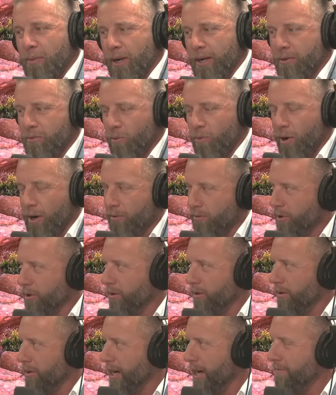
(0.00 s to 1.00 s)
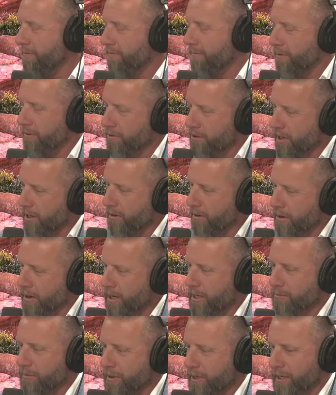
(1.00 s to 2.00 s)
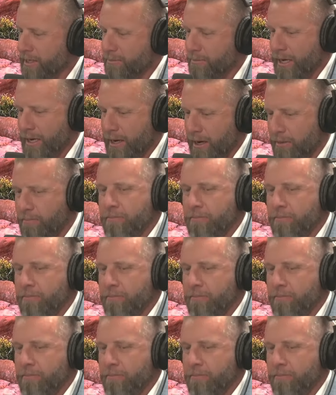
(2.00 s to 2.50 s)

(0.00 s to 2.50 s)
But it's what real life for Jared Osmond has become.